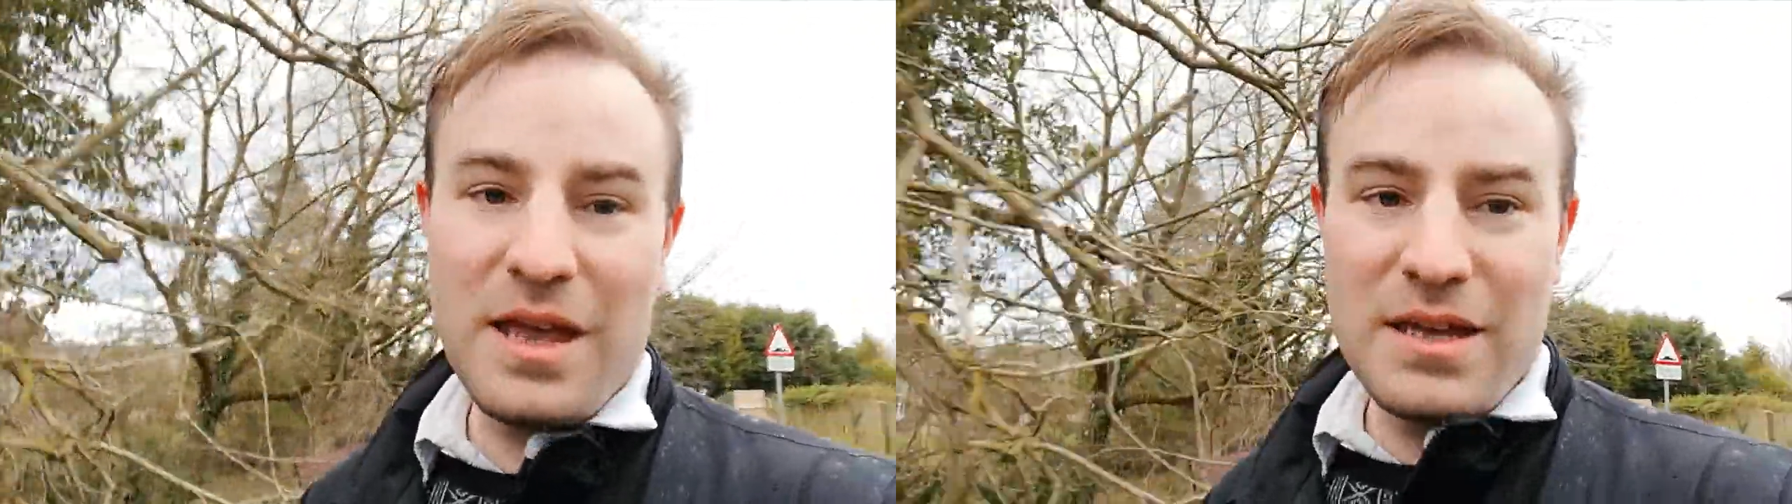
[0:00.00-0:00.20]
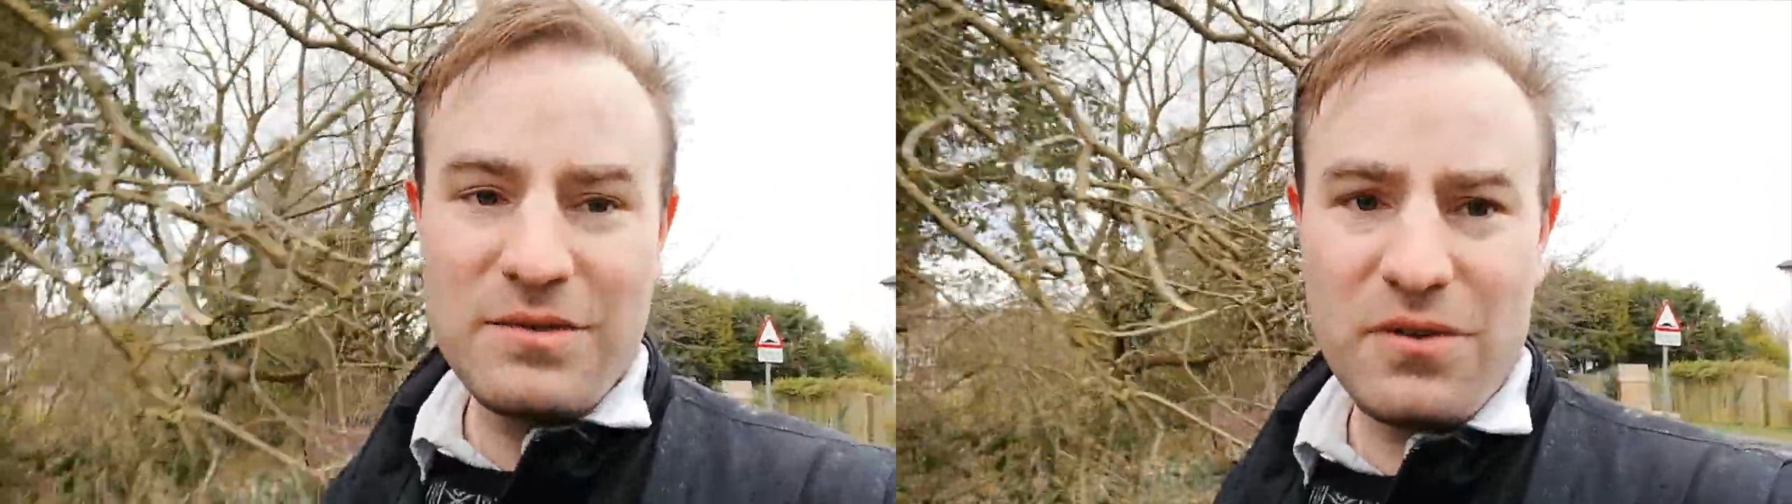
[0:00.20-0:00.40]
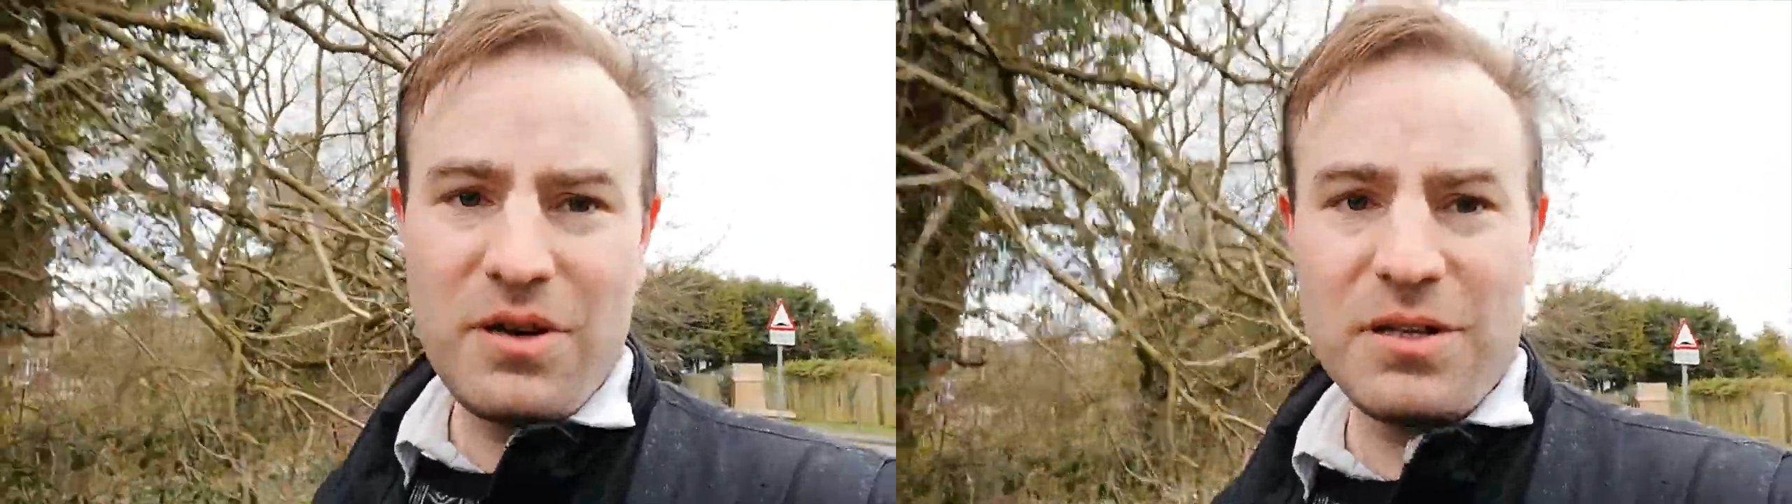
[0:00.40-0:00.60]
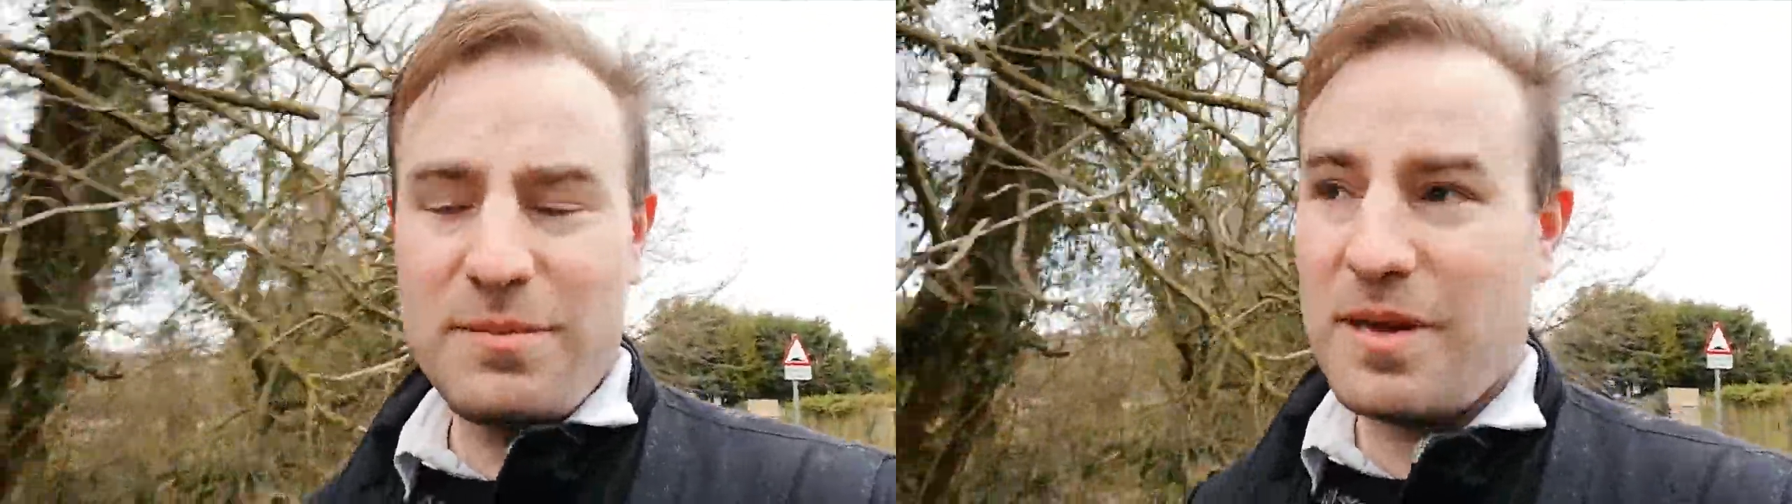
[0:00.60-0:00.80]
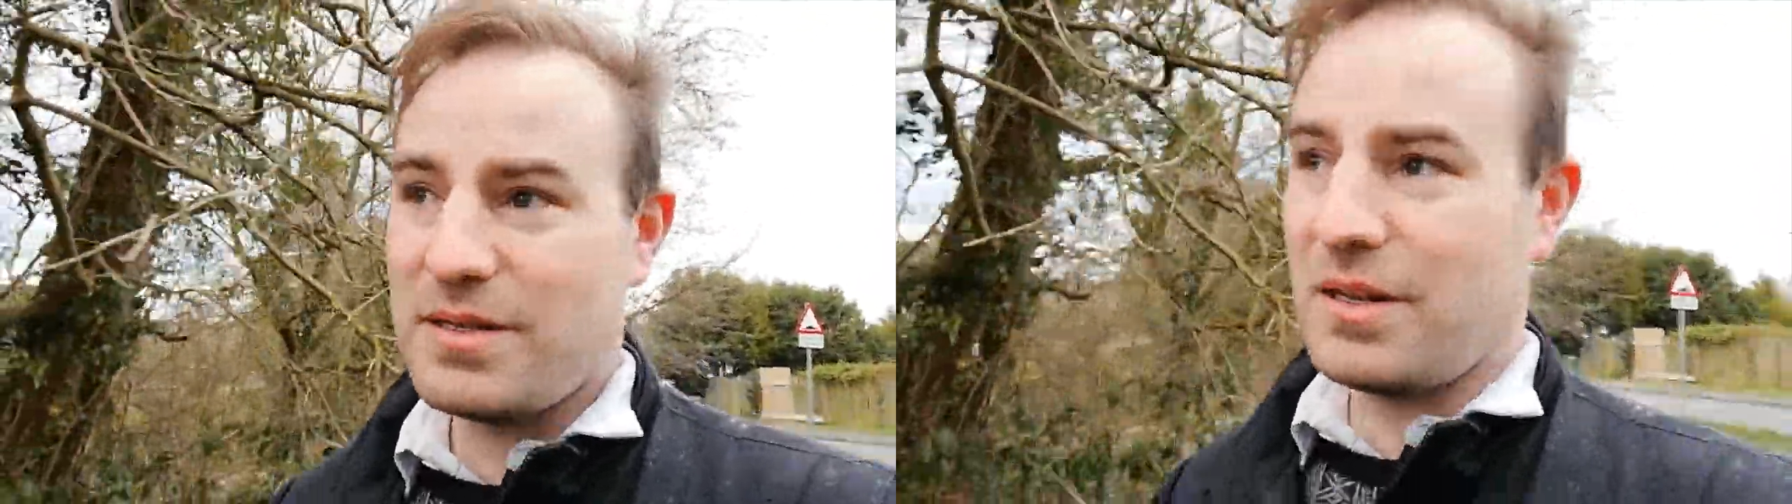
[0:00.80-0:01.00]
it's a very nice
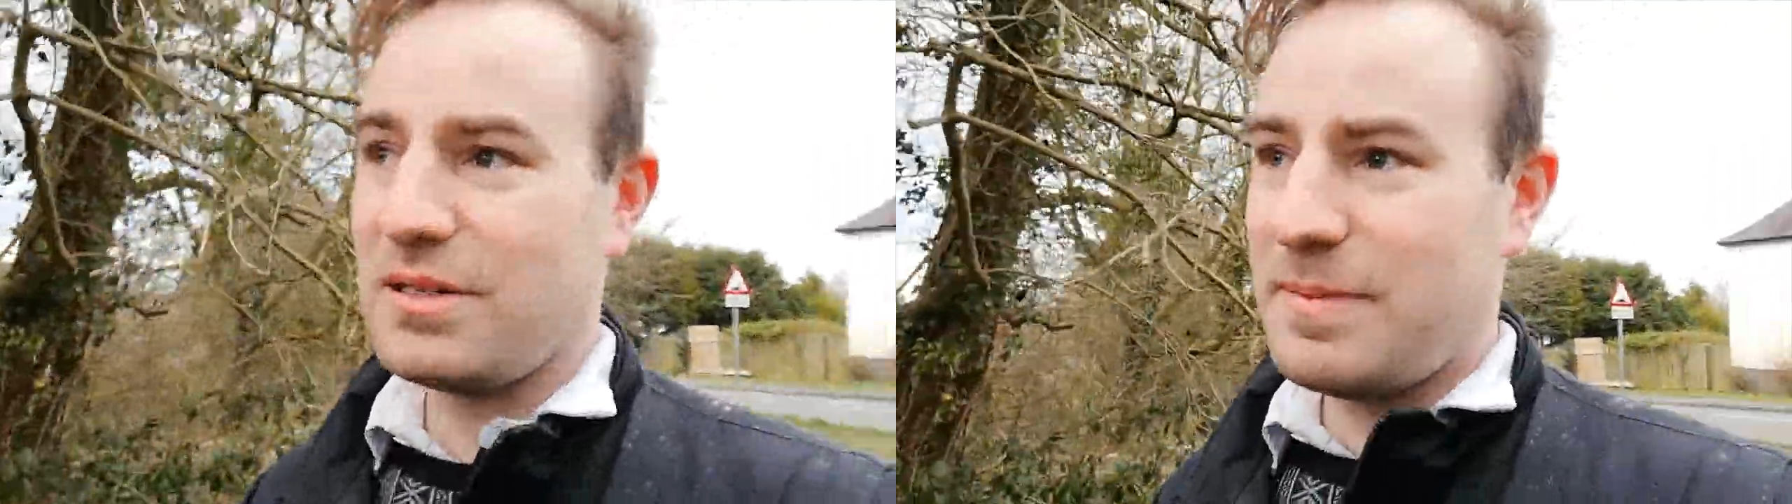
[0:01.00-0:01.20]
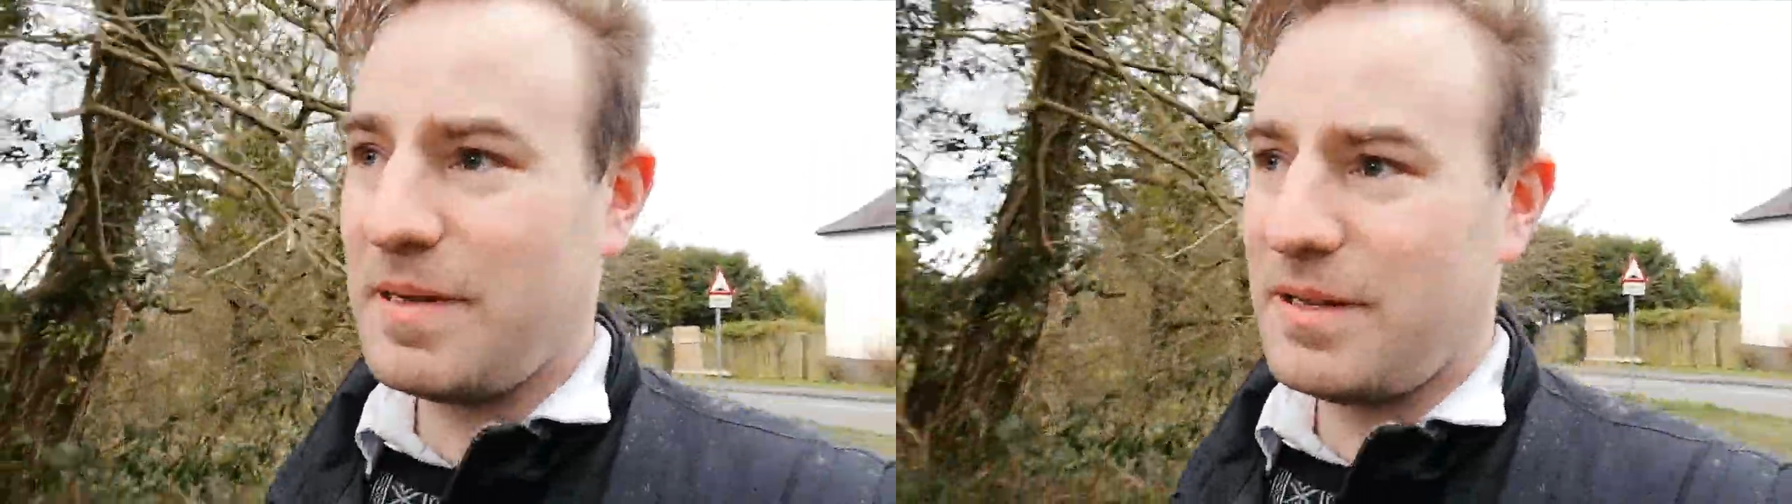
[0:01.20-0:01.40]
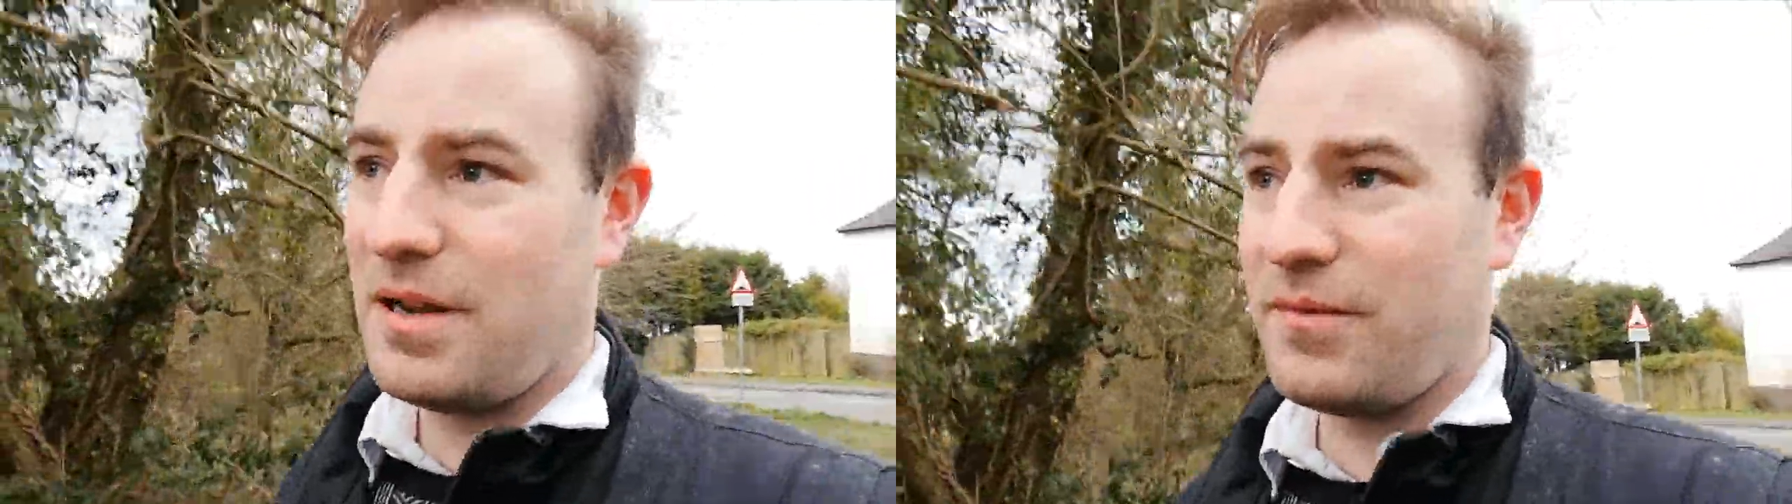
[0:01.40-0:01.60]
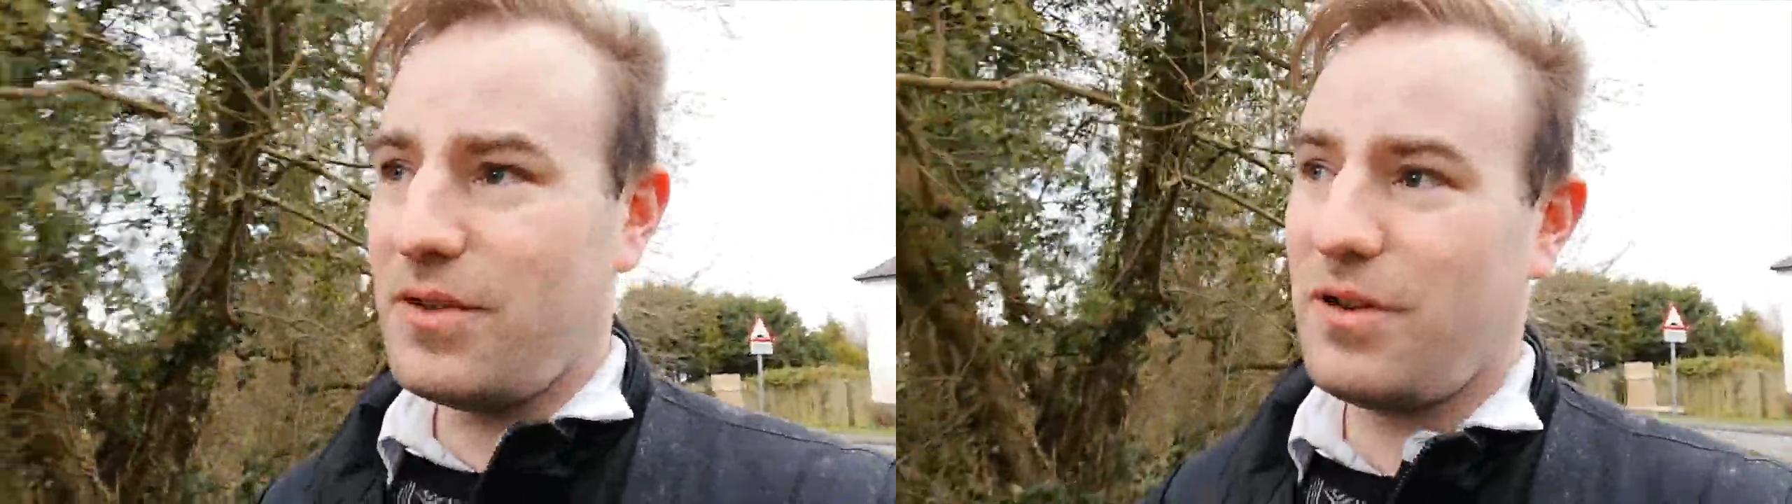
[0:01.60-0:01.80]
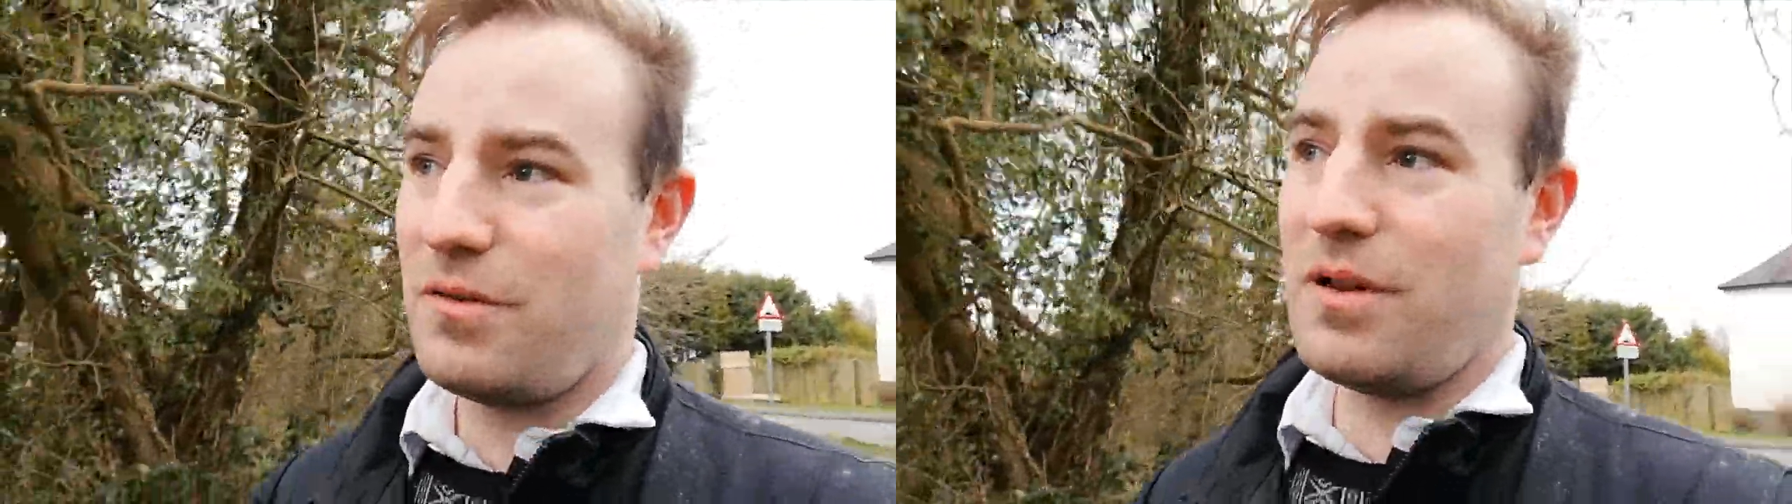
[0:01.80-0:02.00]
place to go and spend an afternoon,